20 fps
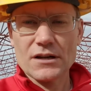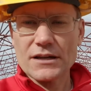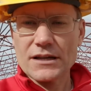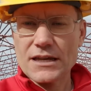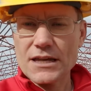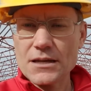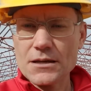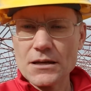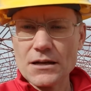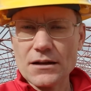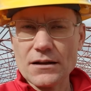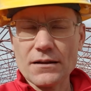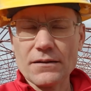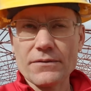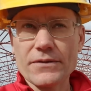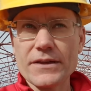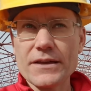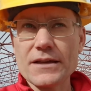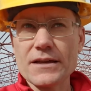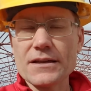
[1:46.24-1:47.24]
keep, uh,
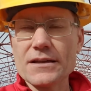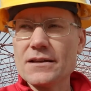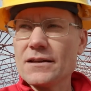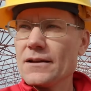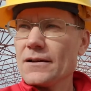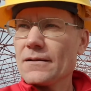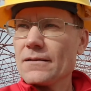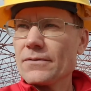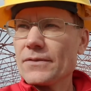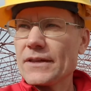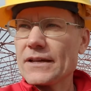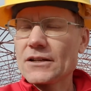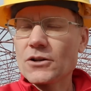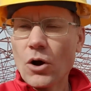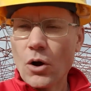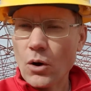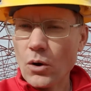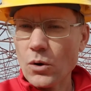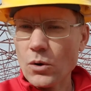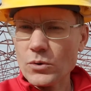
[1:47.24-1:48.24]
the, the
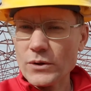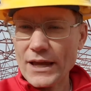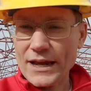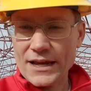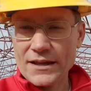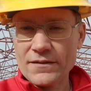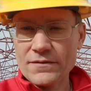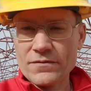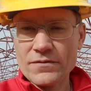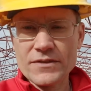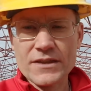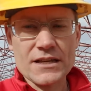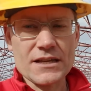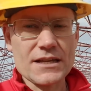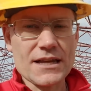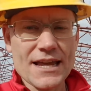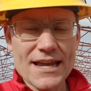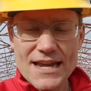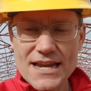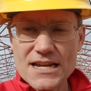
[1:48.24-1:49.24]
cold and
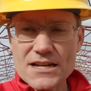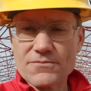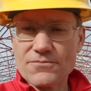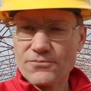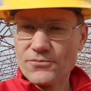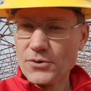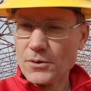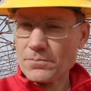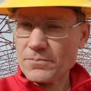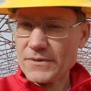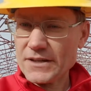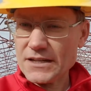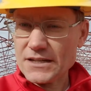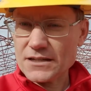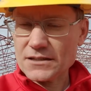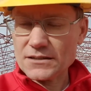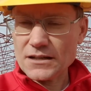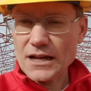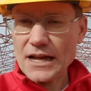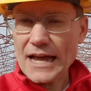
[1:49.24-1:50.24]
the heat from
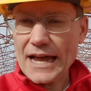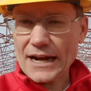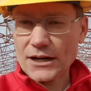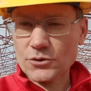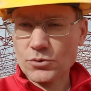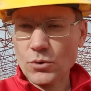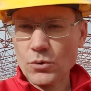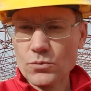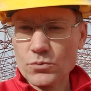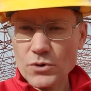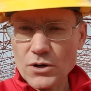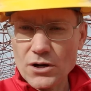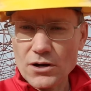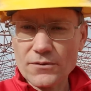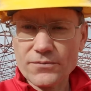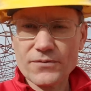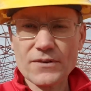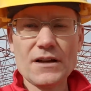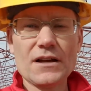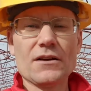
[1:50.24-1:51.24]
the actual
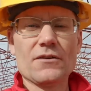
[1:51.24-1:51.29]
roof